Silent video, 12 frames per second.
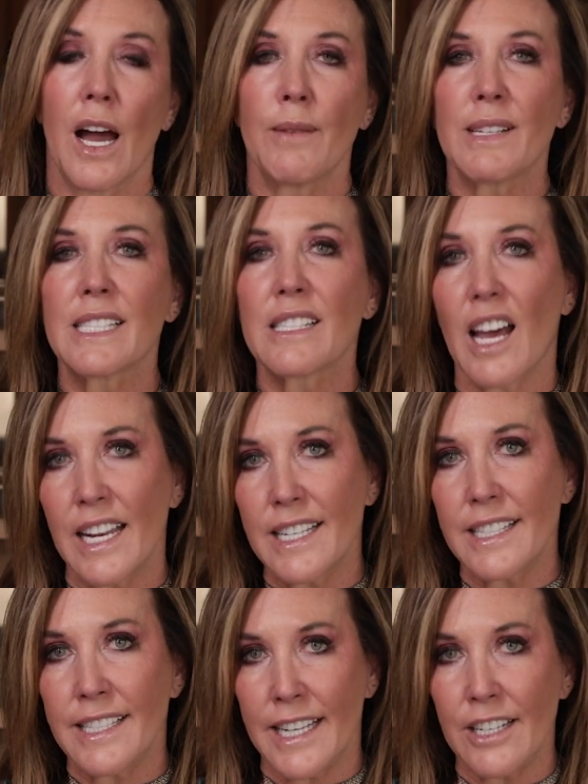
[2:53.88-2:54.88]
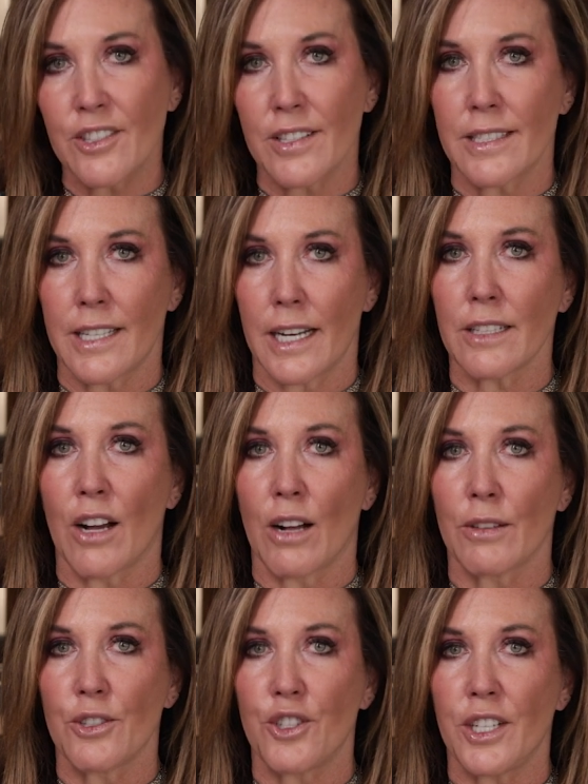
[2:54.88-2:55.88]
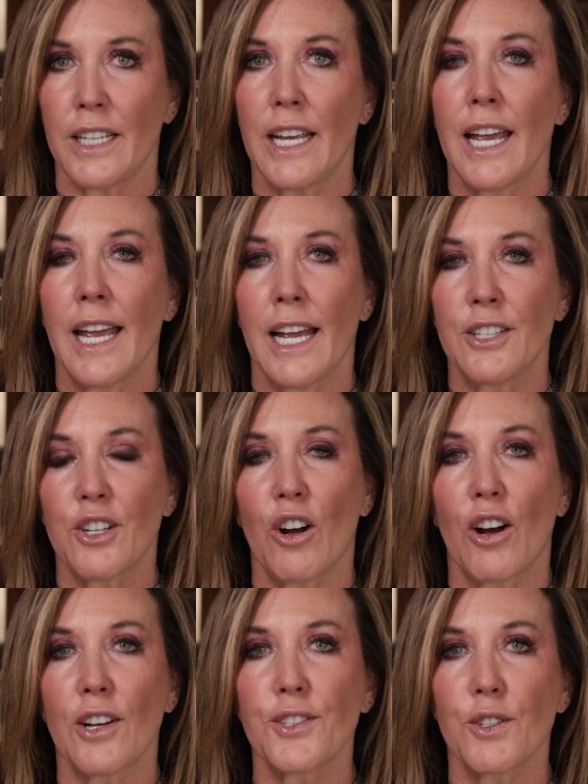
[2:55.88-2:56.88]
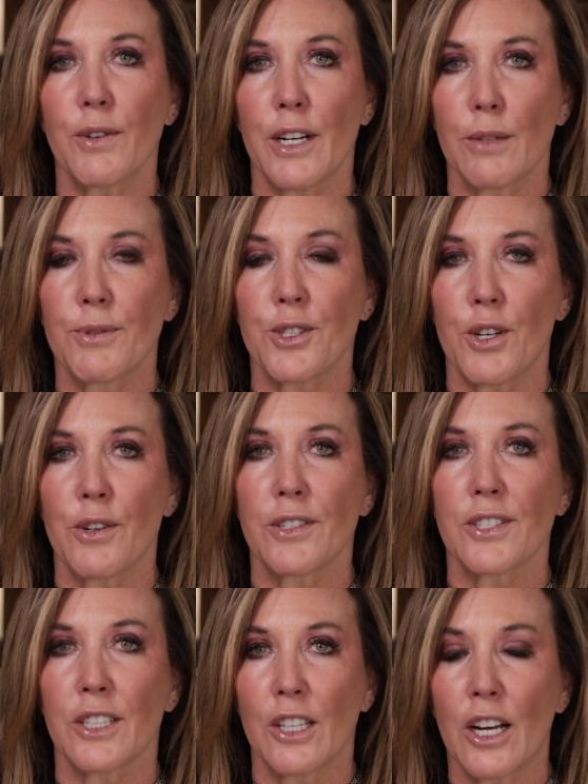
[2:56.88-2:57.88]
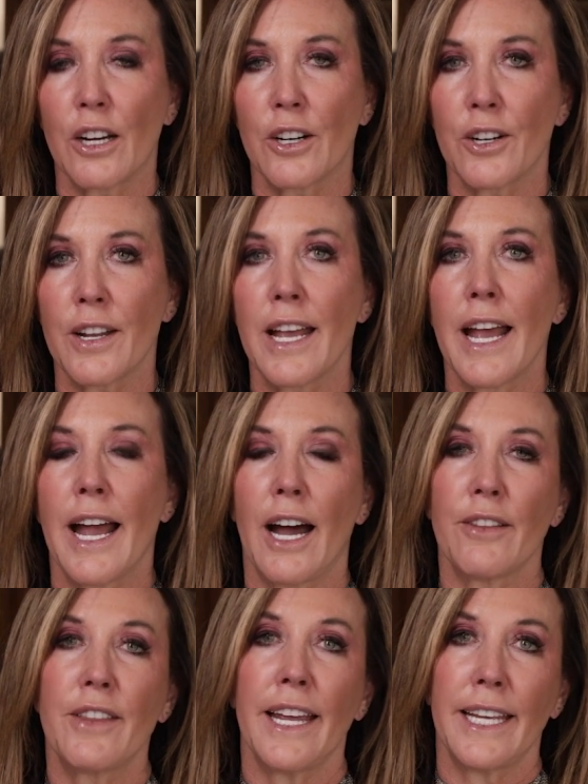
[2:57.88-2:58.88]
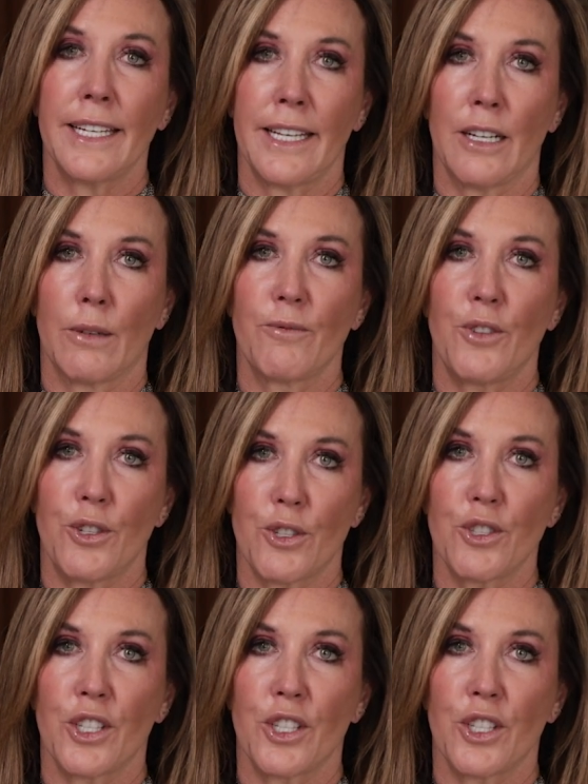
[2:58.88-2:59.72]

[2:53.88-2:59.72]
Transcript: I'm excited to teach this technology and to also help students learn how they can help future